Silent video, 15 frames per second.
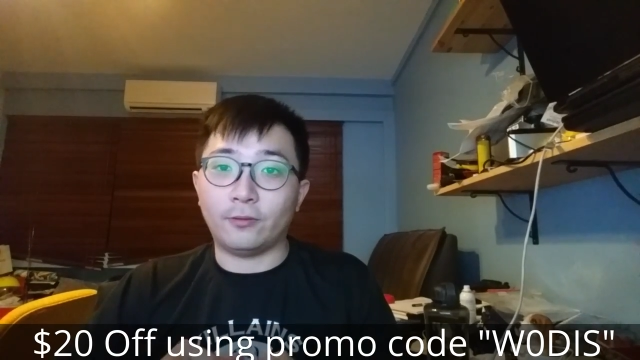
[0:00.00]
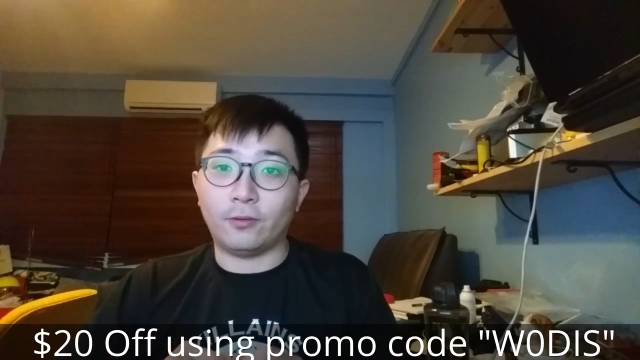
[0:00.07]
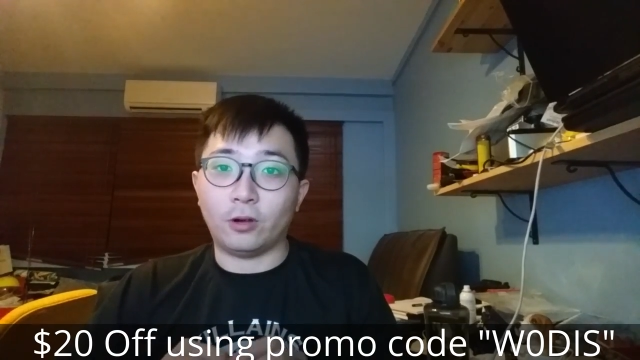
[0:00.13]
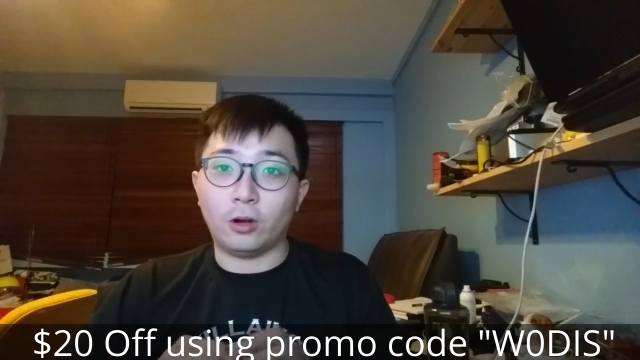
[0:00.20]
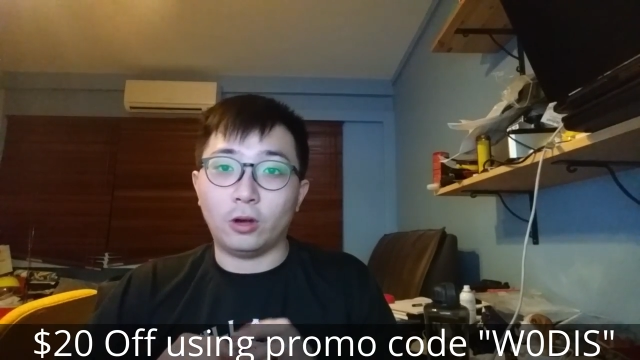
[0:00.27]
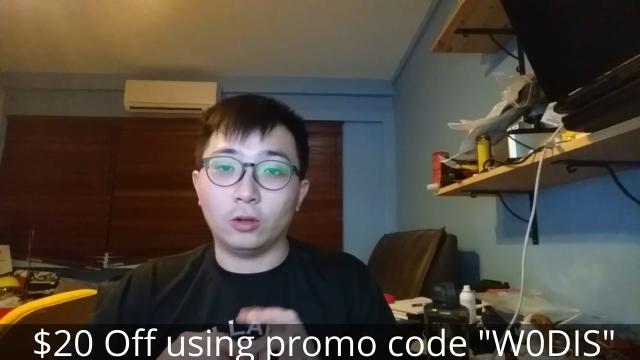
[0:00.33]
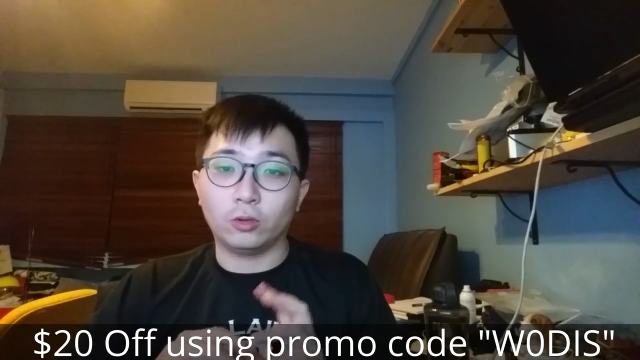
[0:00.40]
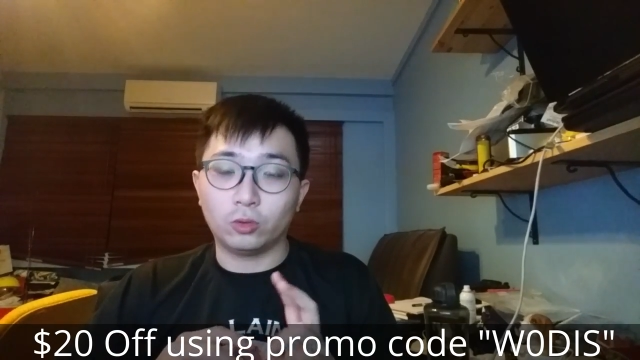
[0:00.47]

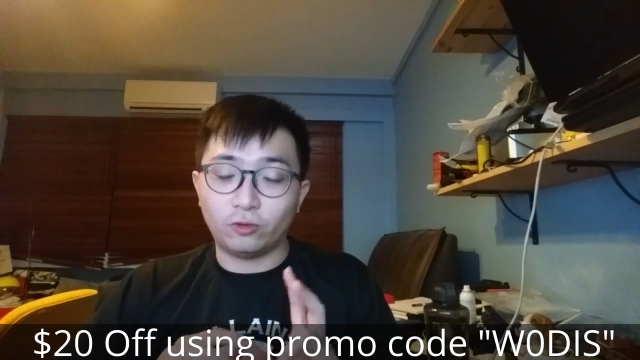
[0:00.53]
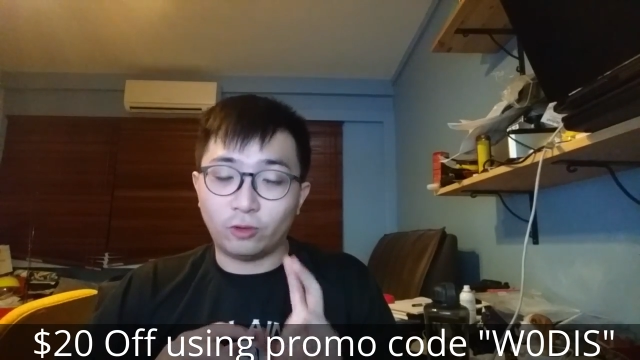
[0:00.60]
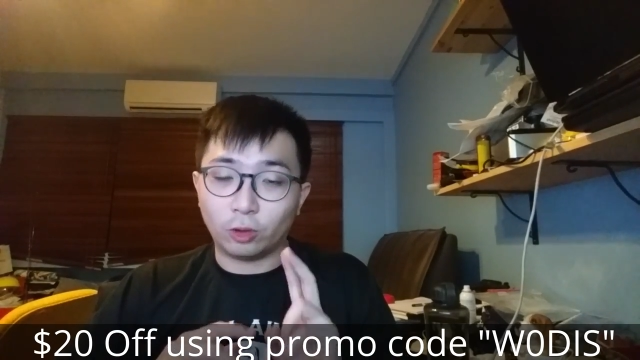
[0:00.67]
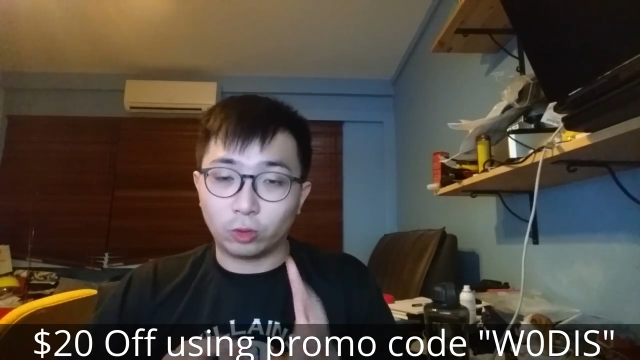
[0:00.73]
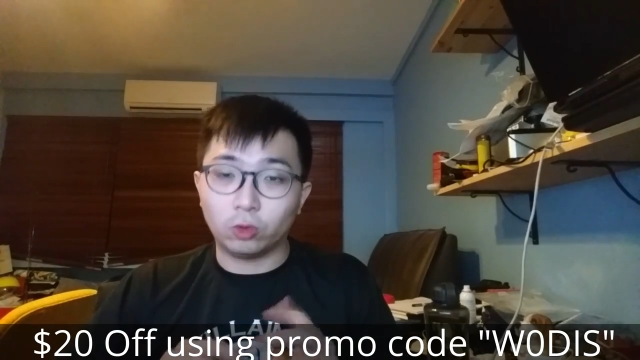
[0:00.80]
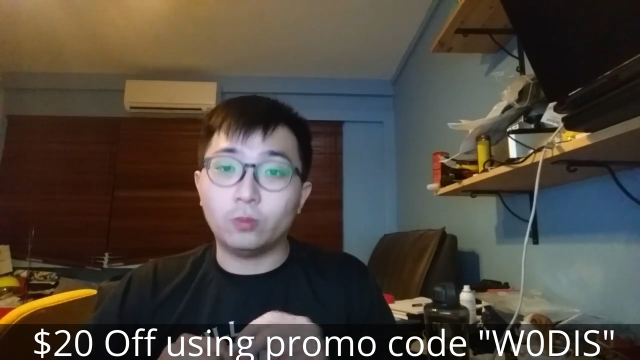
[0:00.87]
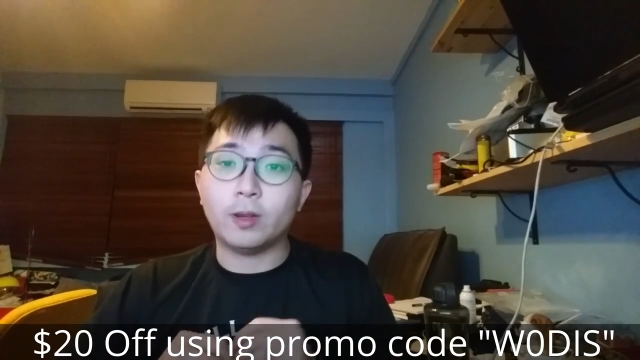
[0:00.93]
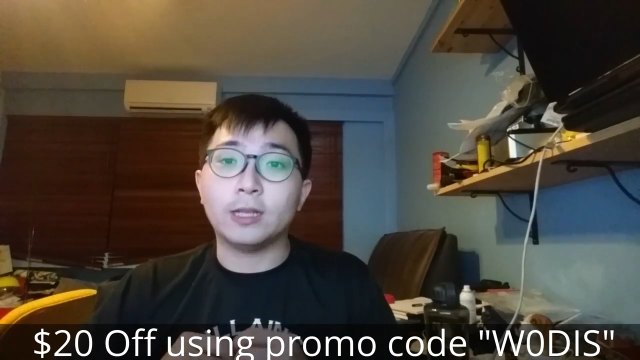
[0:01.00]

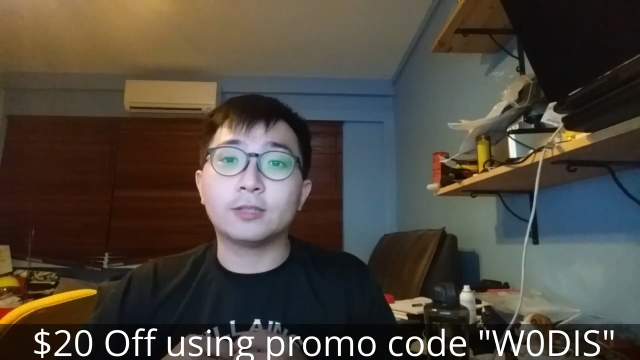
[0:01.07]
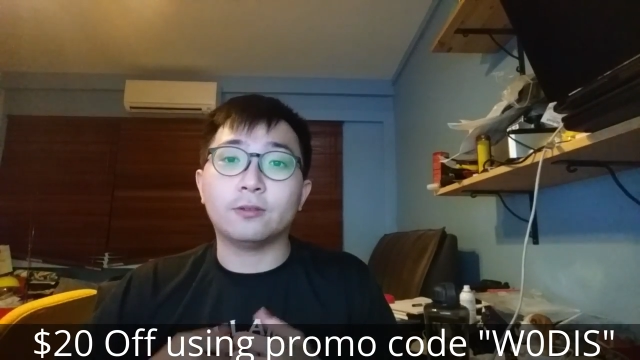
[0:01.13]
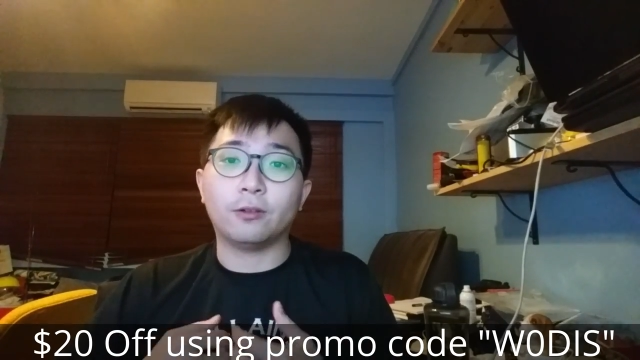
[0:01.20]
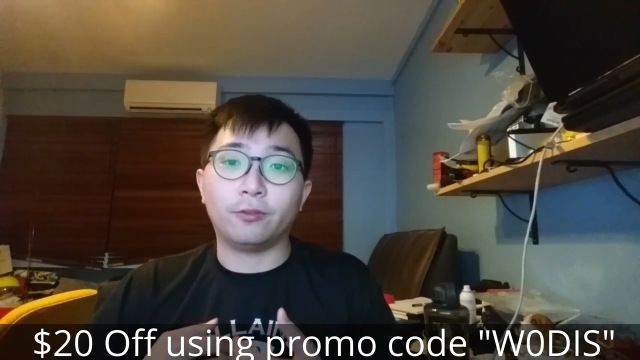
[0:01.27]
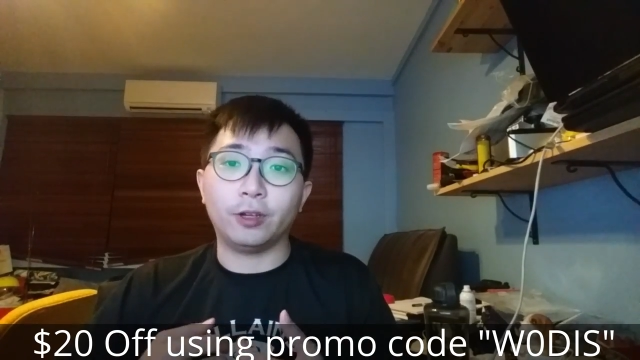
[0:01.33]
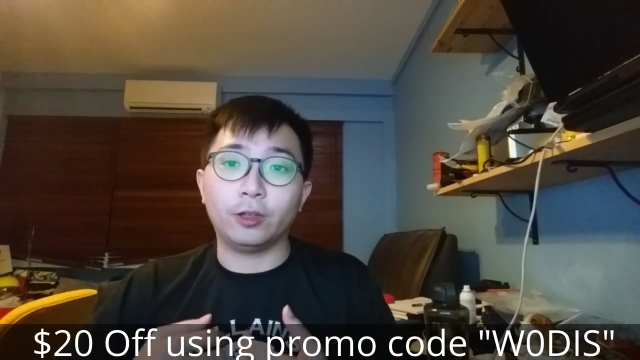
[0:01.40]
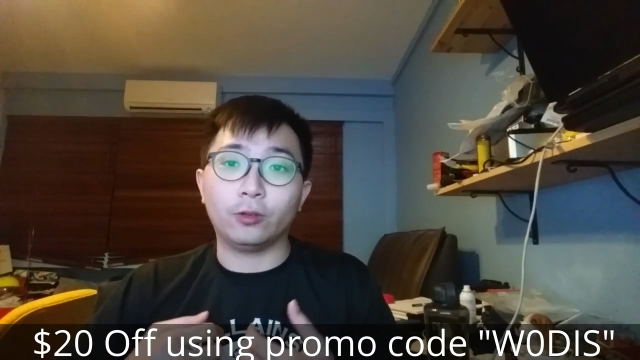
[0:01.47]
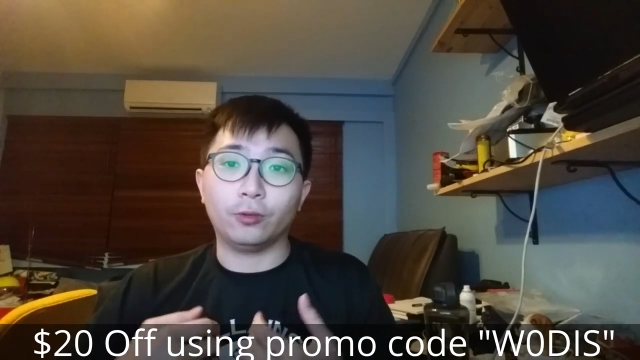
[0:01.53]
for 2 months for
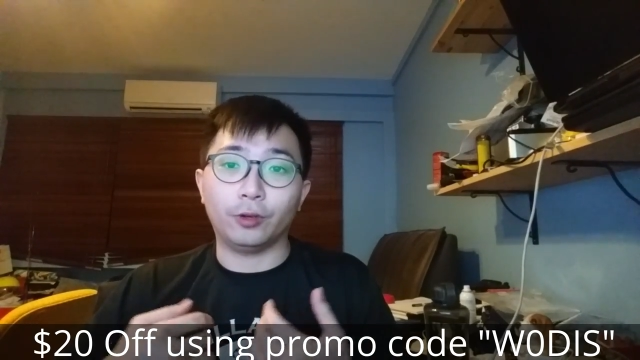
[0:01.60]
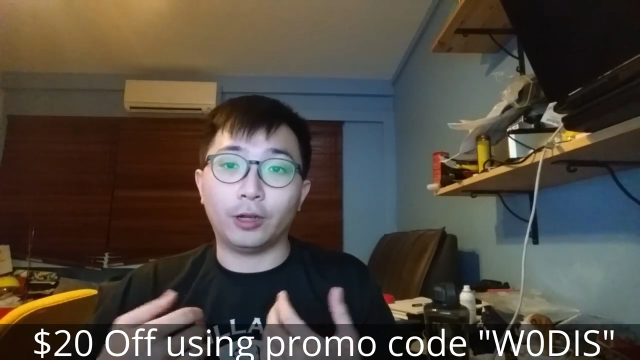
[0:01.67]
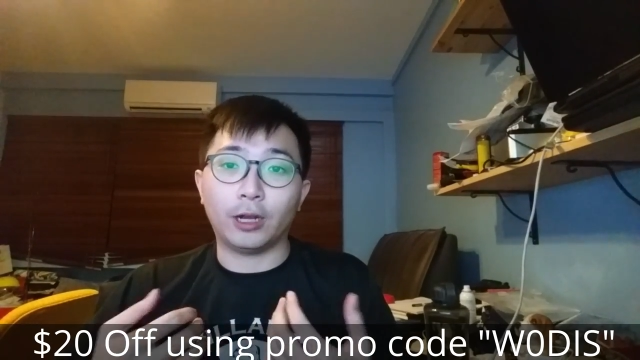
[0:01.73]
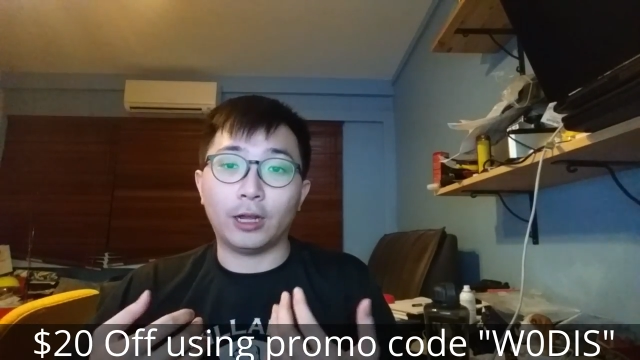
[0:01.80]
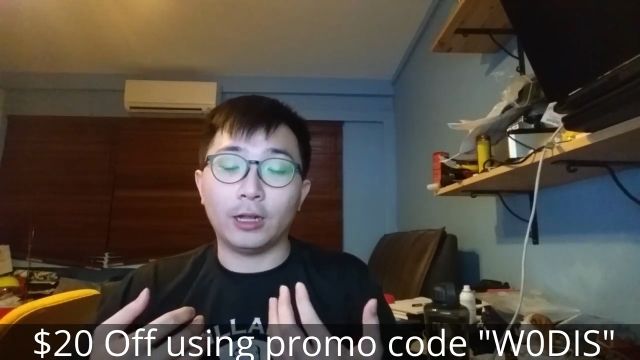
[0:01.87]
free to